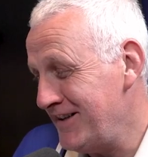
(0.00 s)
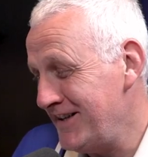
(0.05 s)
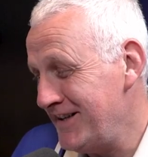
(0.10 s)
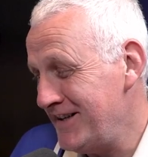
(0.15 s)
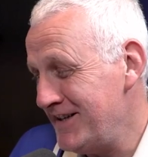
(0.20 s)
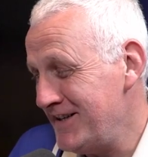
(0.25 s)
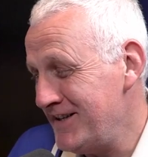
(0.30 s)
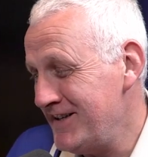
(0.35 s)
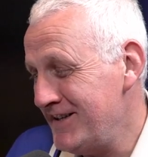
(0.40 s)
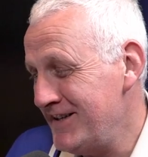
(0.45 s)

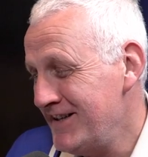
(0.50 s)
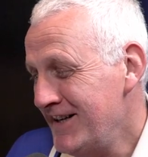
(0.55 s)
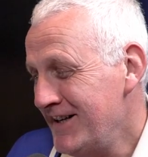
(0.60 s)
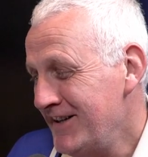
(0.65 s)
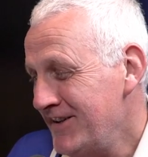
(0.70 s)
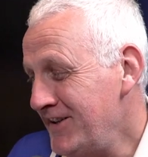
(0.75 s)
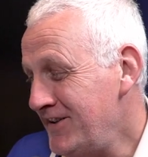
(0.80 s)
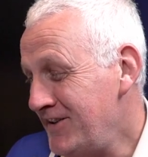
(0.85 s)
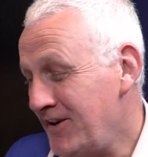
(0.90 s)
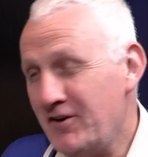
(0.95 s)
I
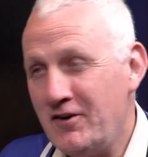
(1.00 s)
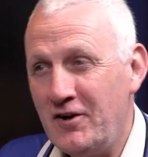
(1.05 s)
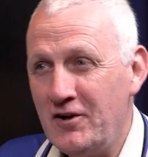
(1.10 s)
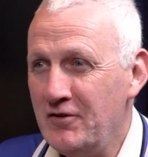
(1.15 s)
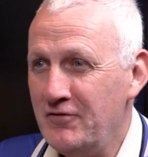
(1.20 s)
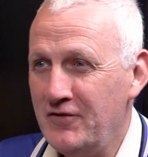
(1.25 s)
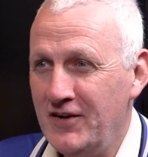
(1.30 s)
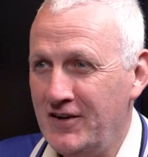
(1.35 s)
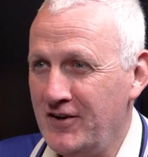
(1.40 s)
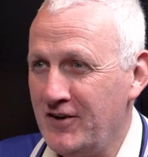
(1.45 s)

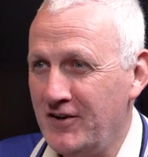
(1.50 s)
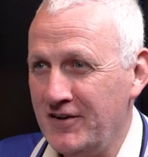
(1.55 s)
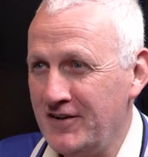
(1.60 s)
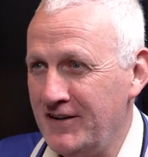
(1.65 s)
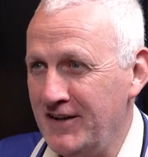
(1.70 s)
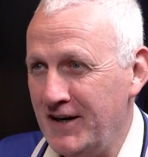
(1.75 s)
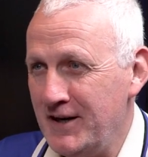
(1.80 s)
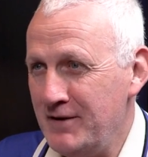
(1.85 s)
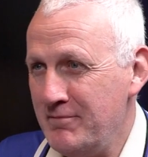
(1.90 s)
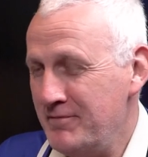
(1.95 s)
love this guy's
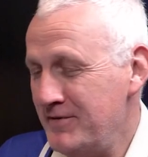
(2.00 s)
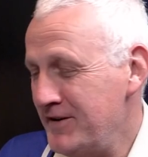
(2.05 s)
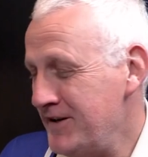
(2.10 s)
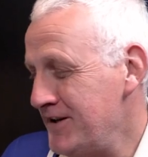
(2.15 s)
name,